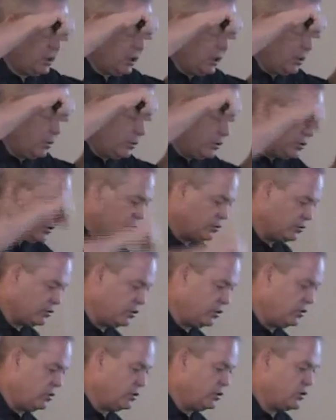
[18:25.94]
and what you'll
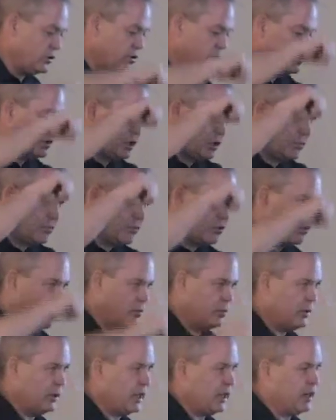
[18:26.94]
do is you'll start
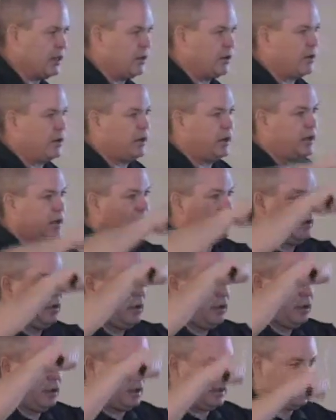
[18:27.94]
probing that area,
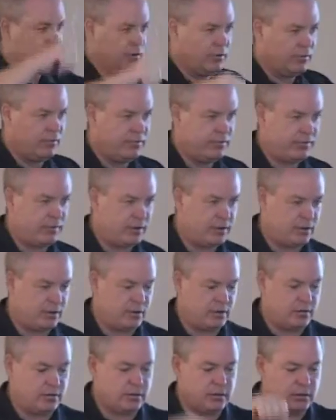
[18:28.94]
and you'll
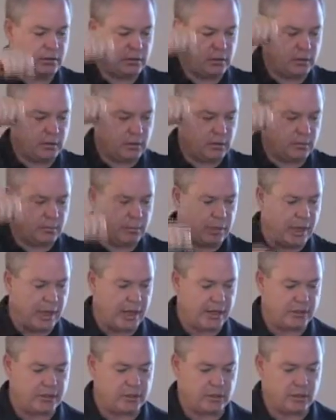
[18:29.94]
feel the
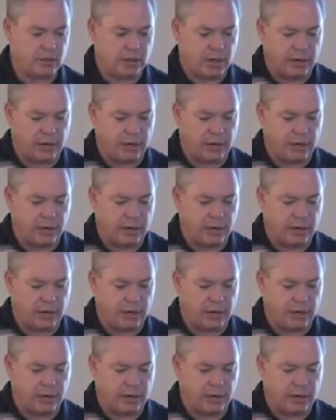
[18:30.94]
compaction.